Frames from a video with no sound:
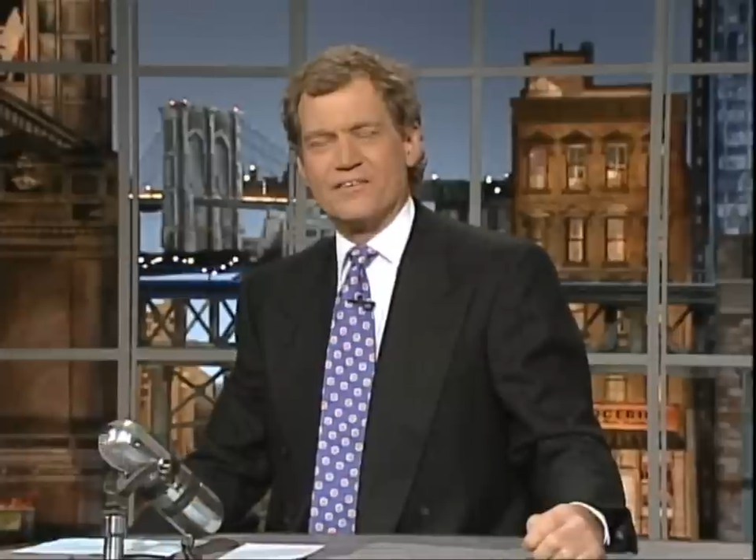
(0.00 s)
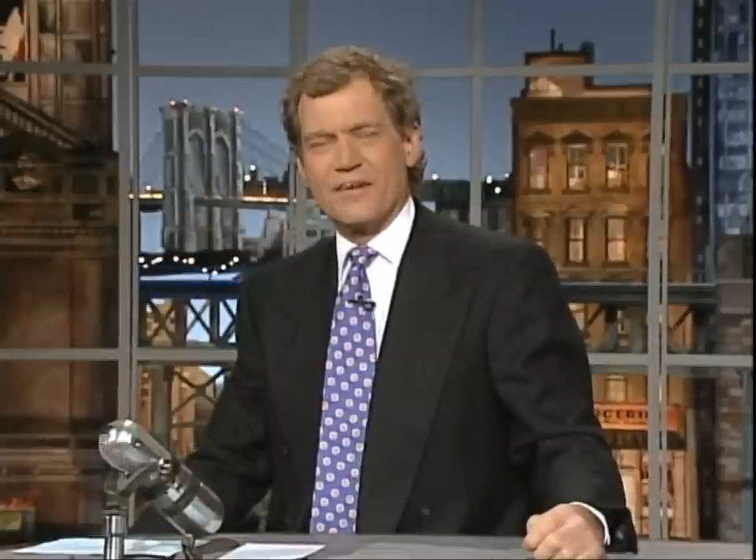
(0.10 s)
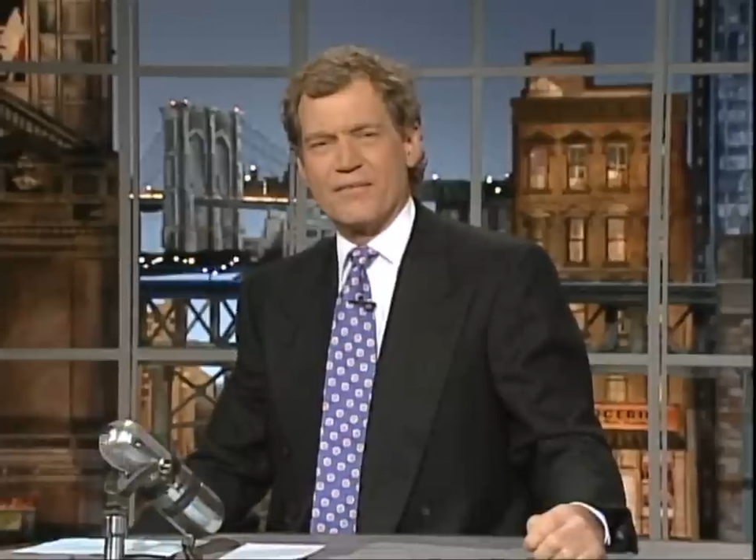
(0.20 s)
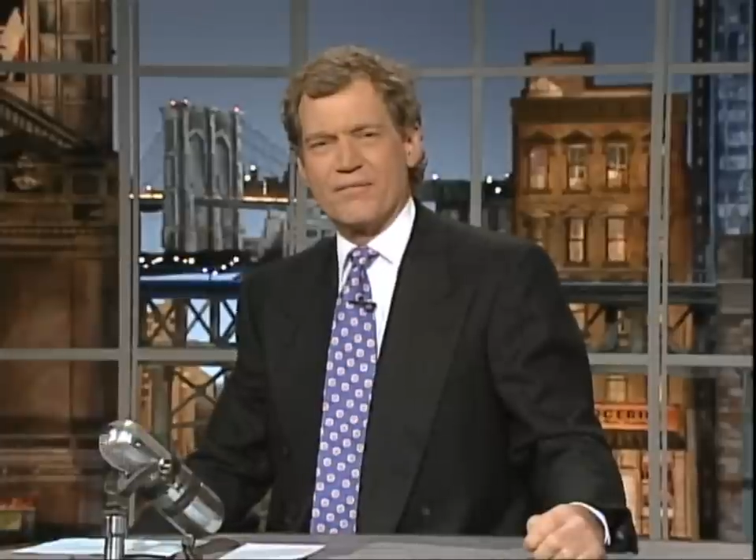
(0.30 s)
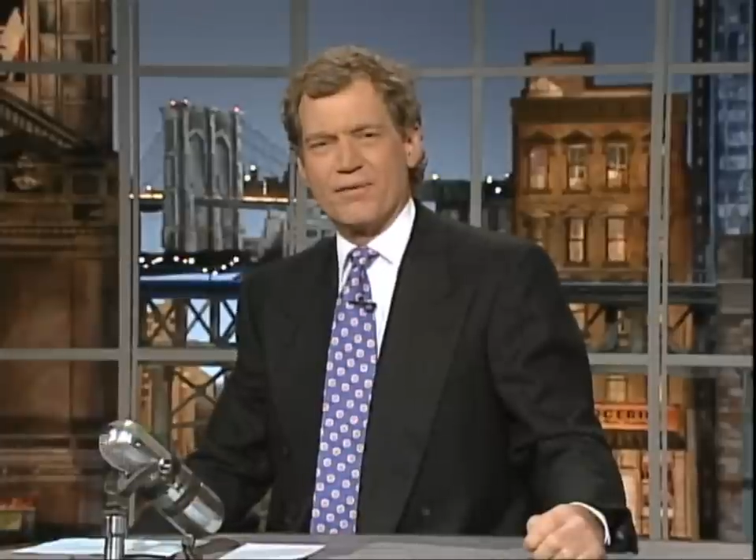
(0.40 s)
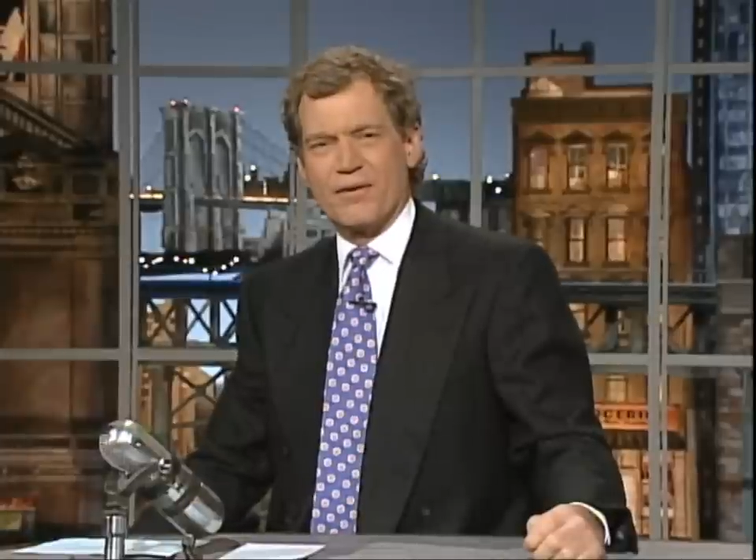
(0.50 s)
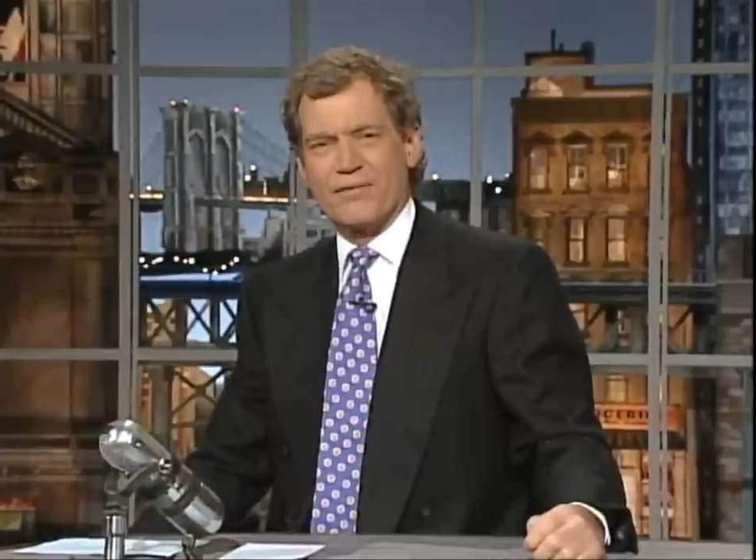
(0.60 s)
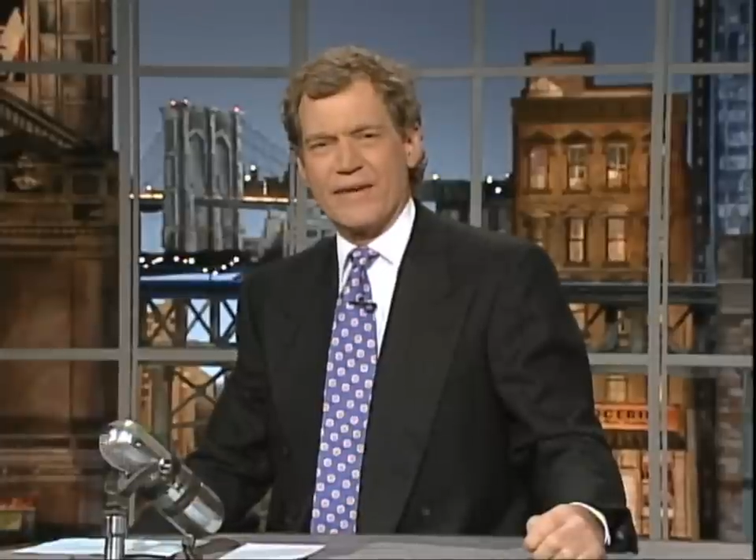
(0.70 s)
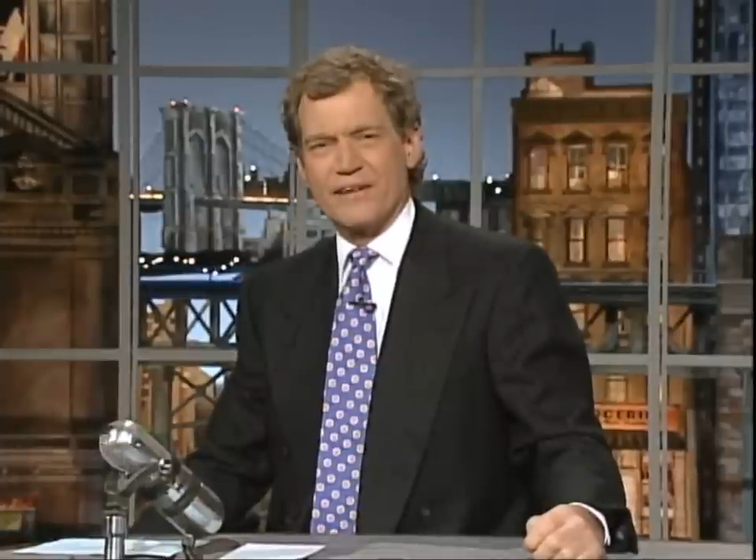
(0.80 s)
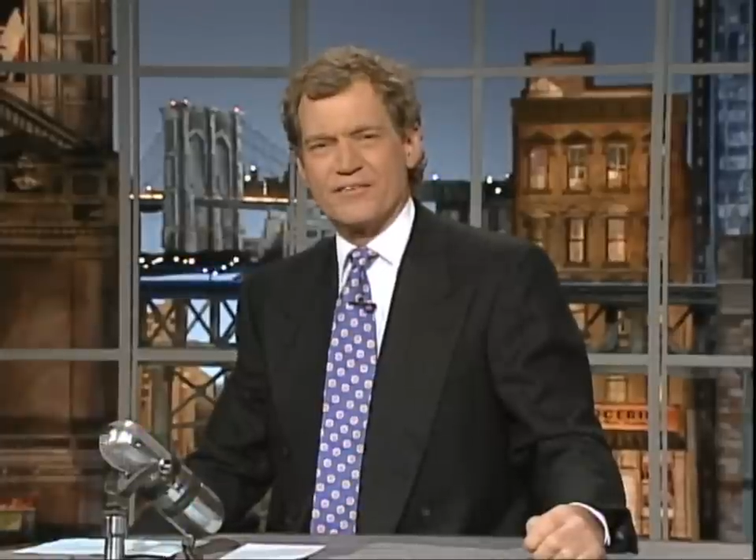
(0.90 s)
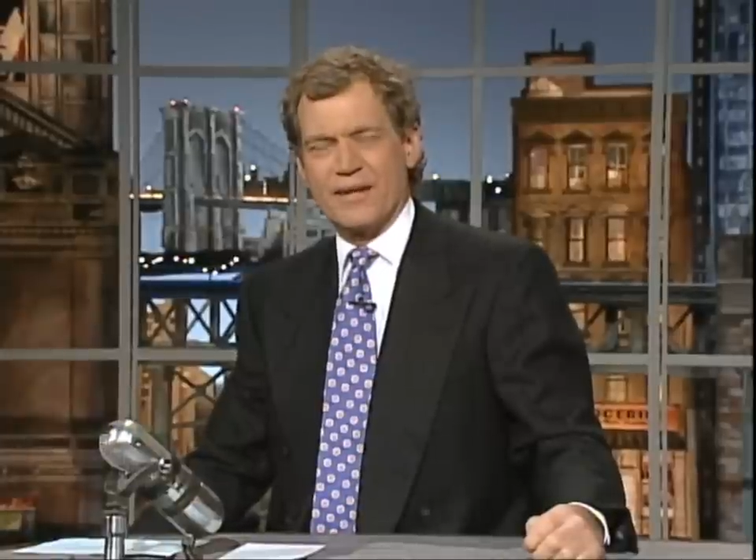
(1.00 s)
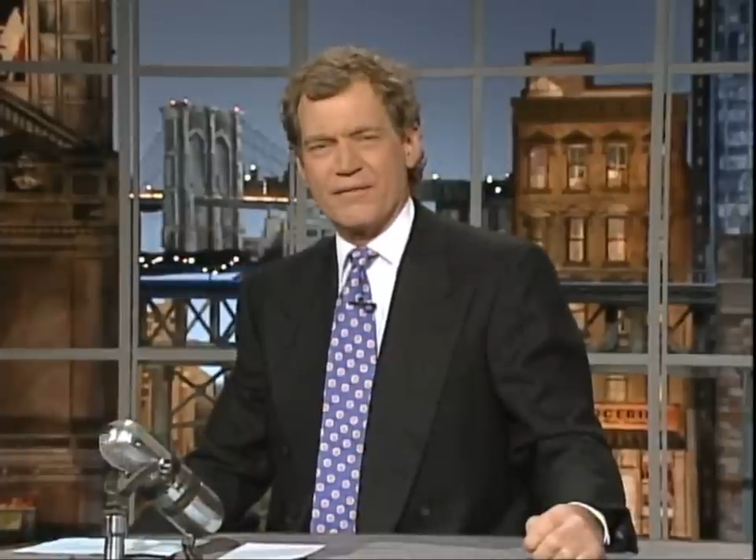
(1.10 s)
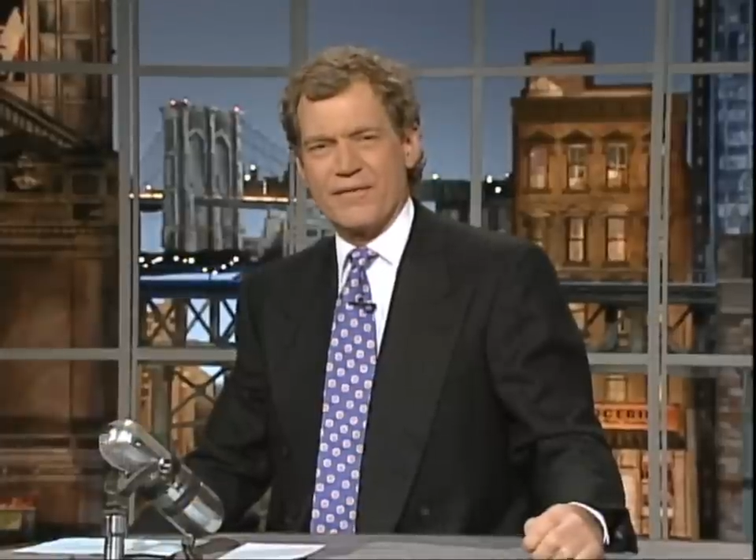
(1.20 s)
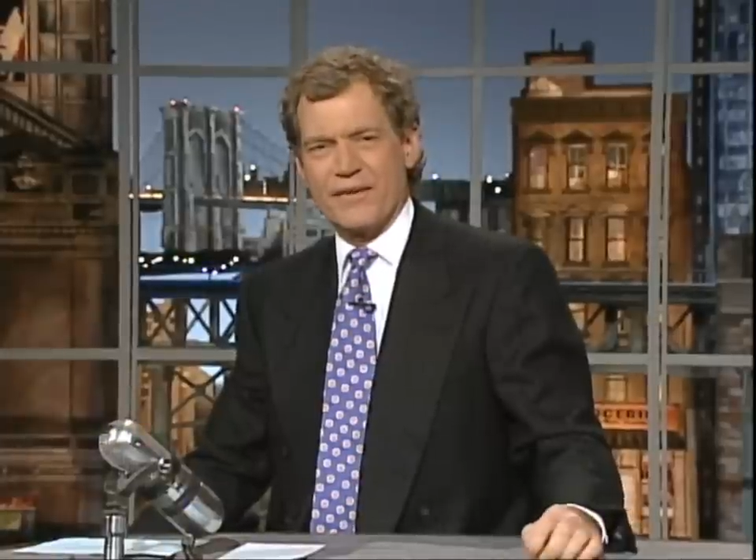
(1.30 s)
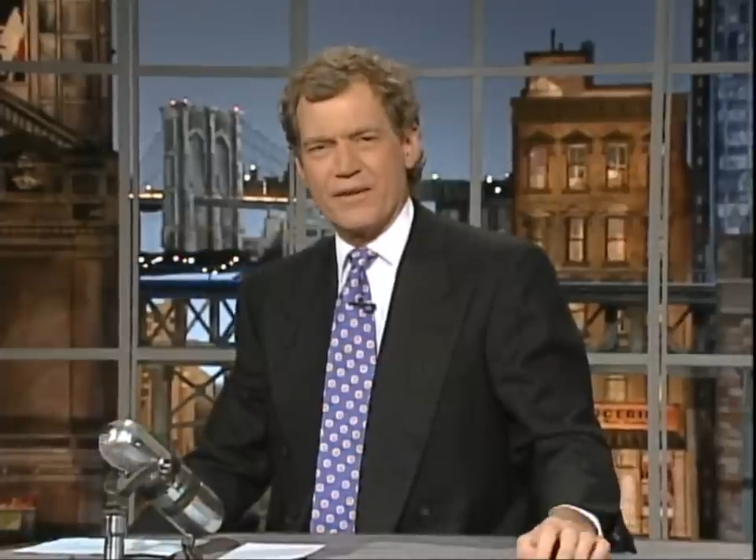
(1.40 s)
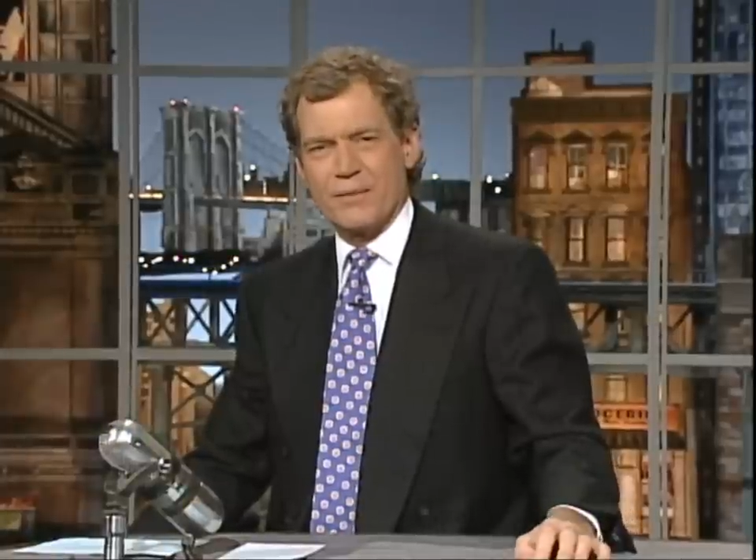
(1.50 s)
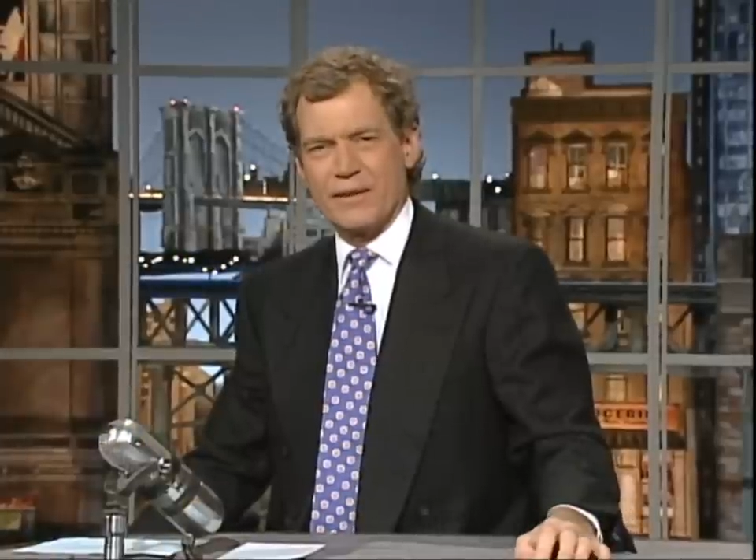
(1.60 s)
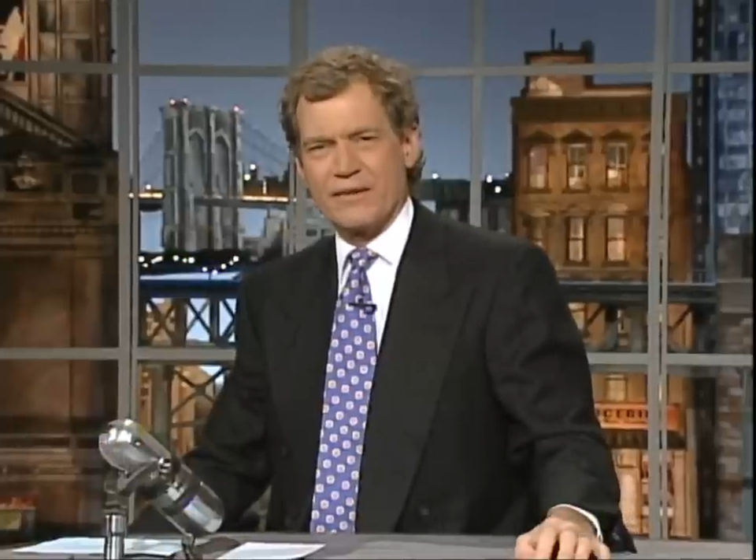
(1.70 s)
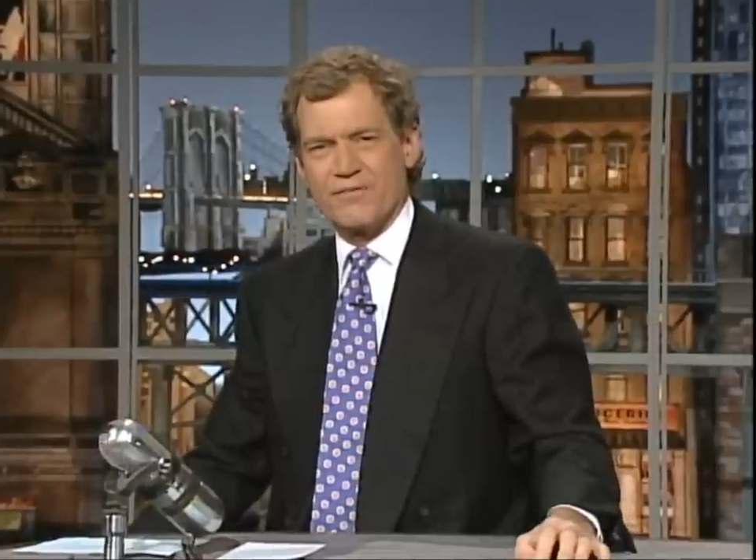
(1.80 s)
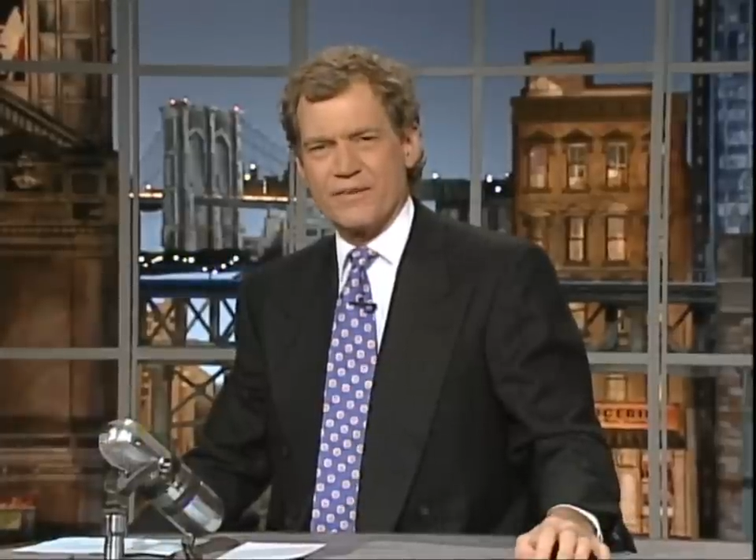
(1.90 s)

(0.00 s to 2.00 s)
seventh floor of the Ed Sullivan Theater building?